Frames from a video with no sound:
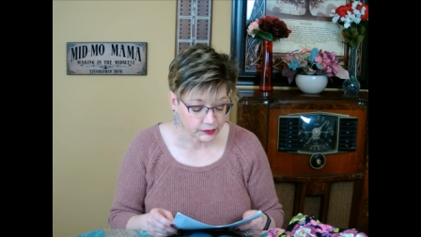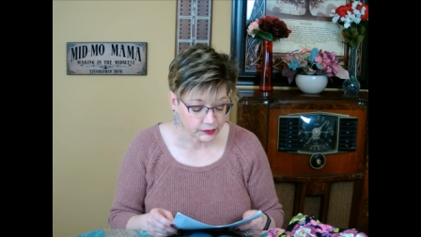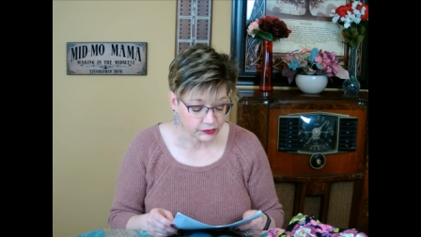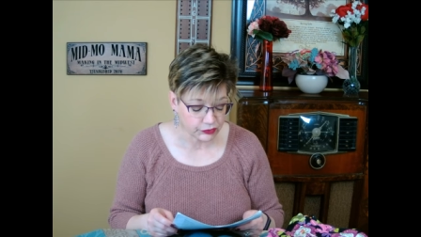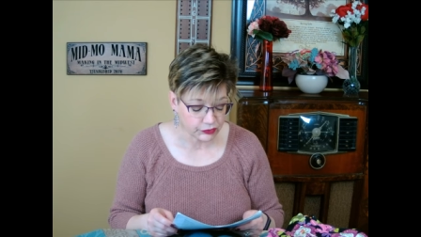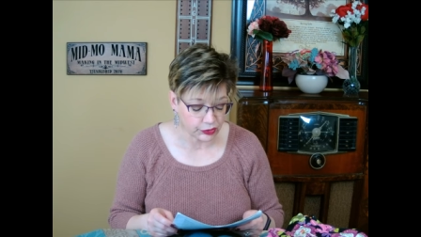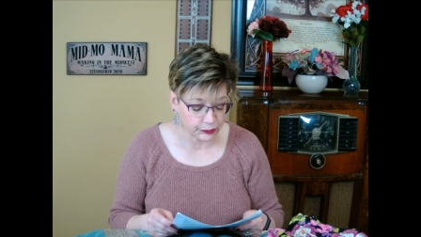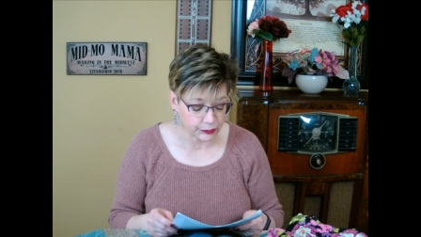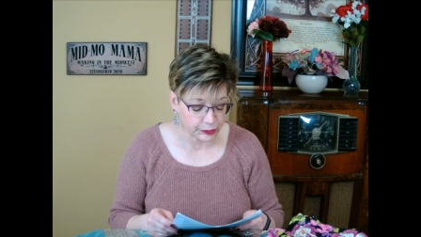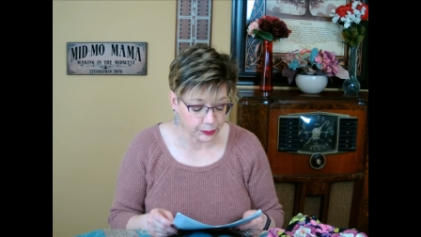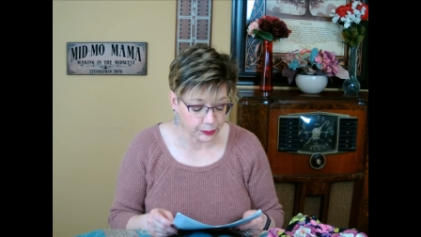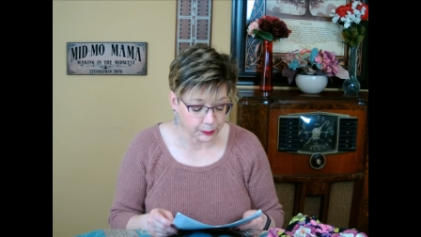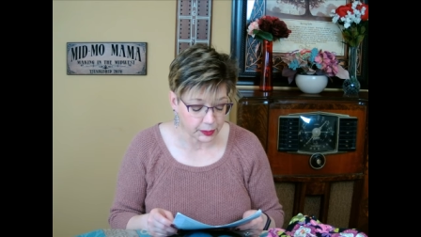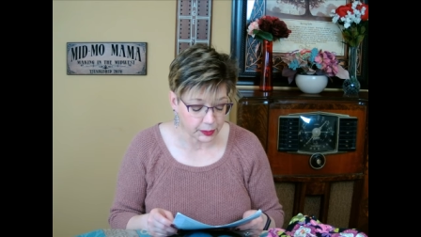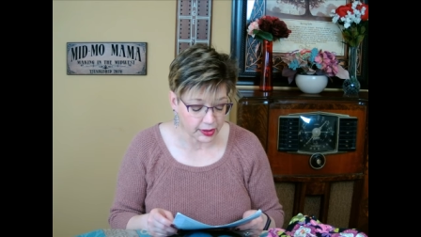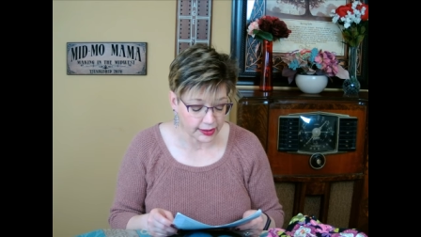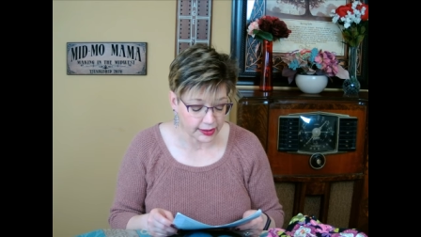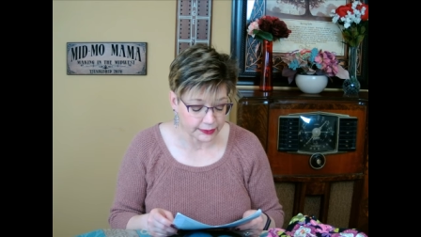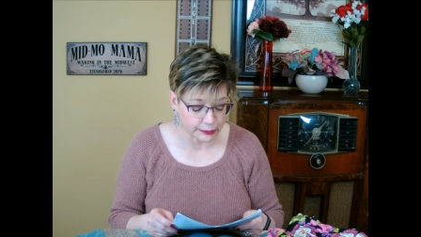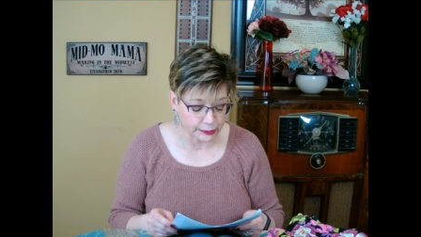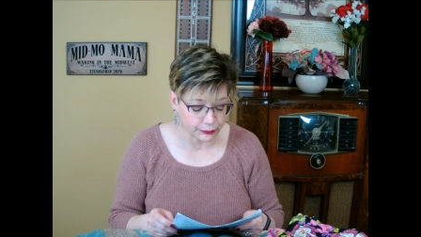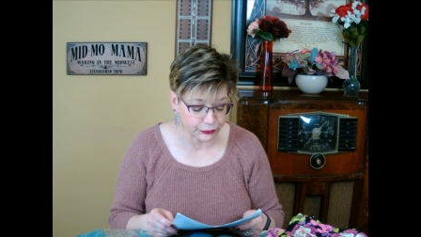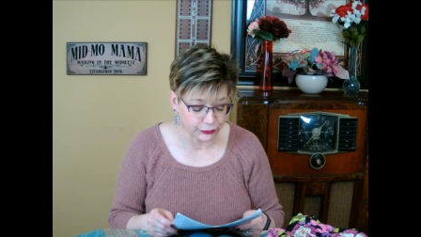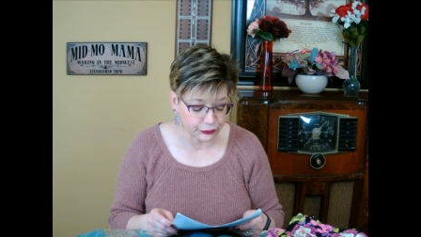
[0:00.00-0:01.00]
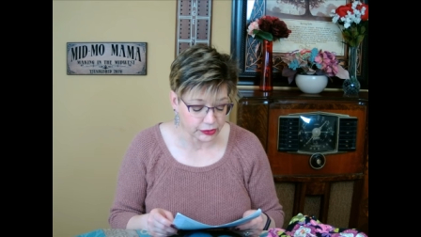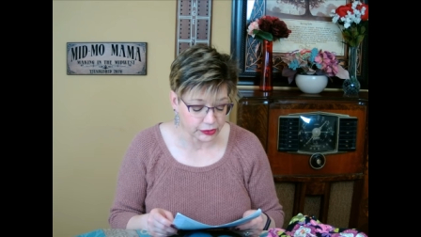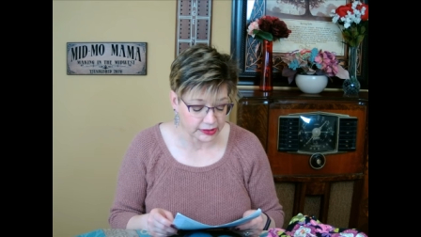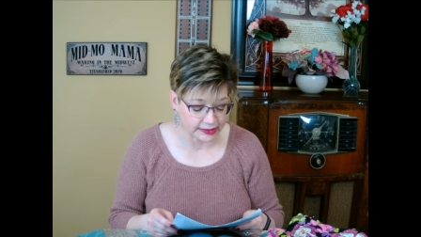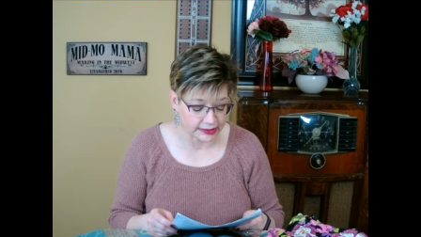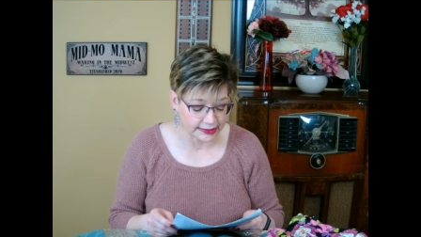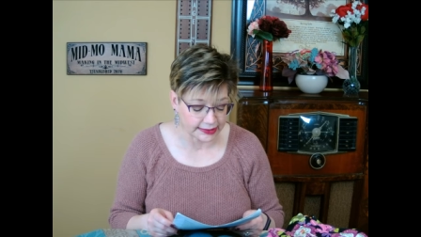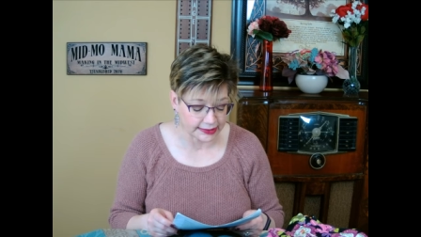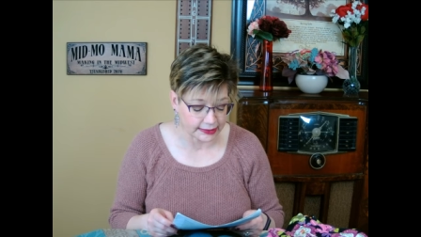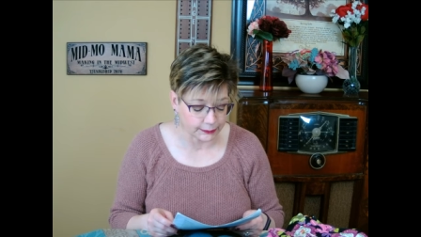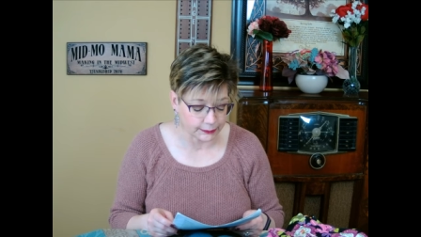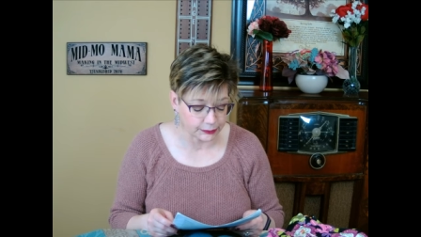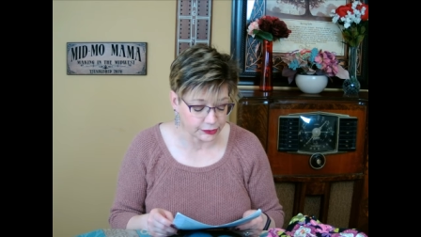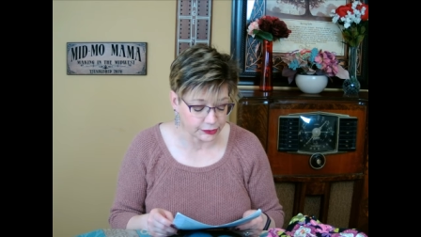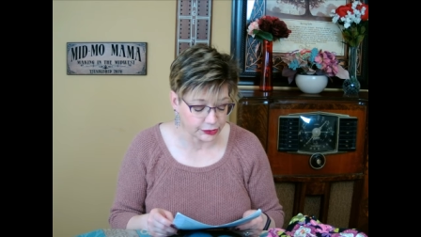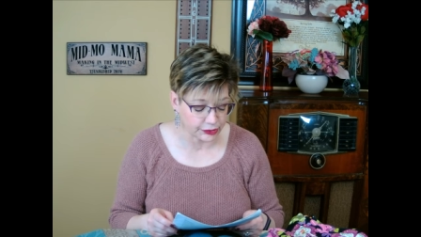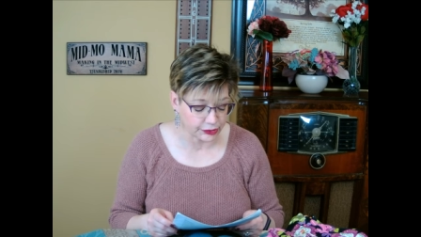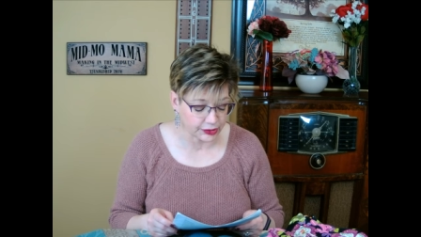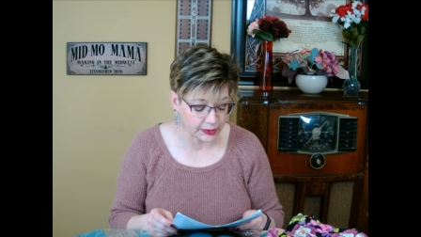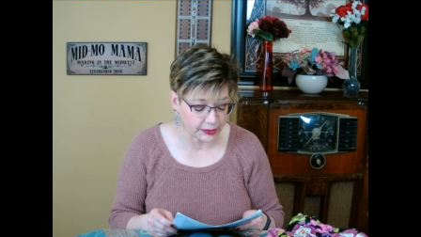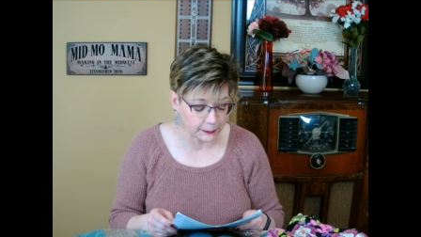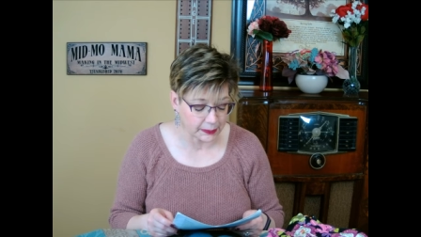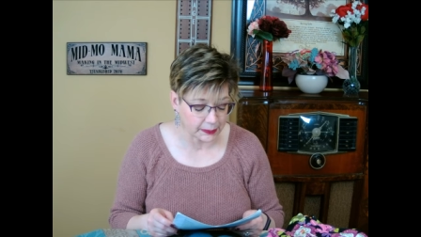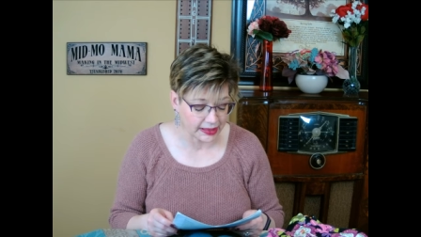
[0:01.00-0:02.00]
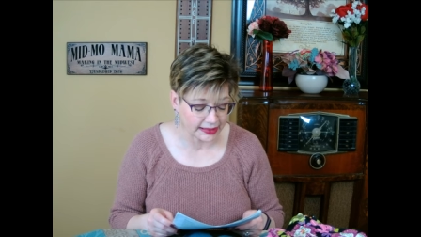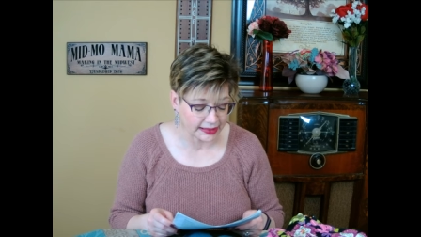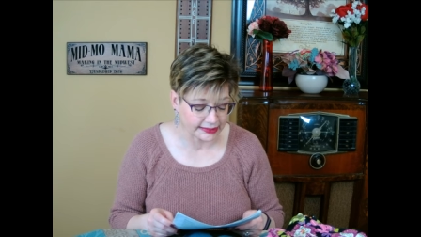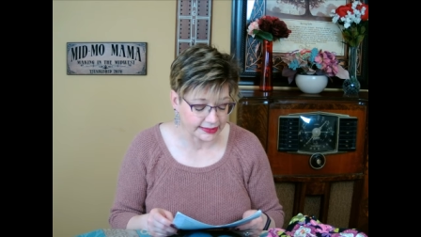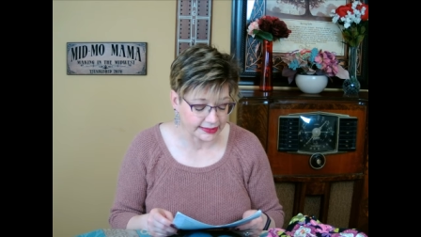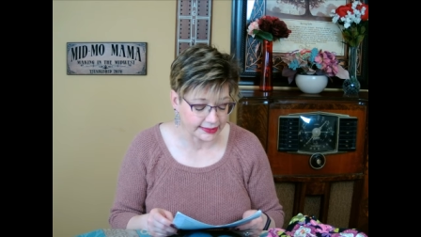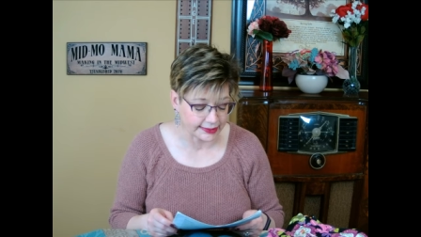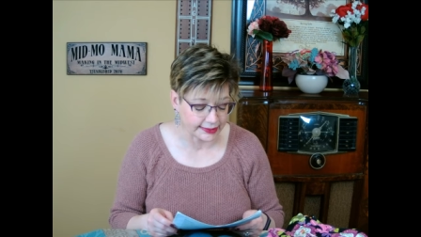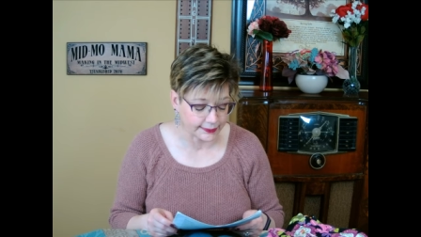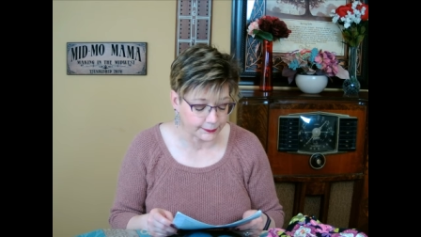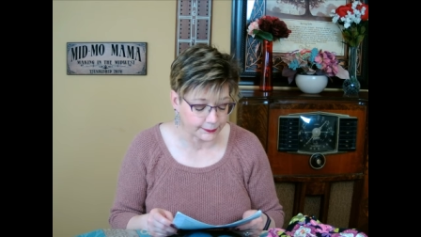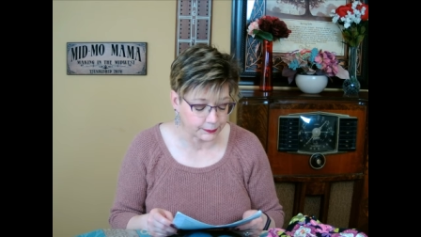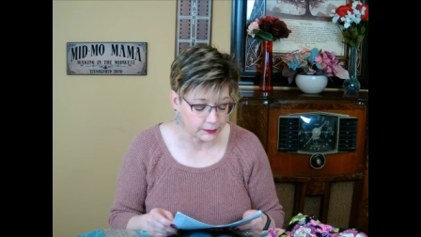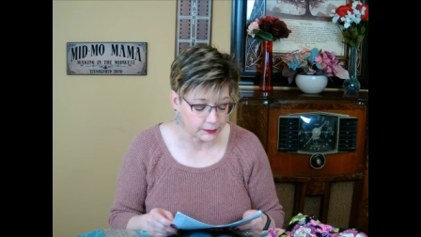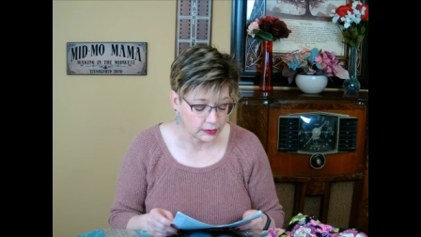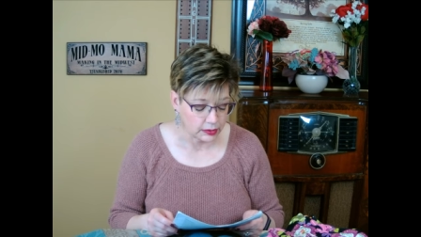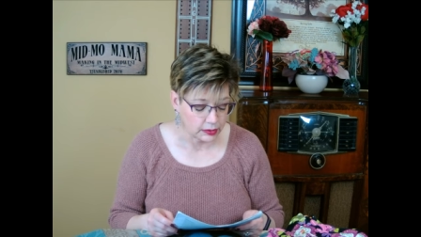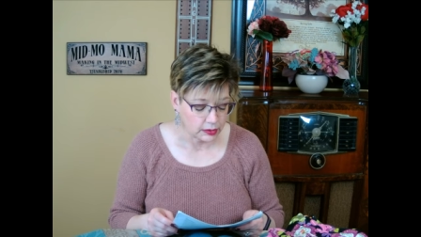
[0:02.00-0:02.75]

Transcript: from the bottom front hem to the back hem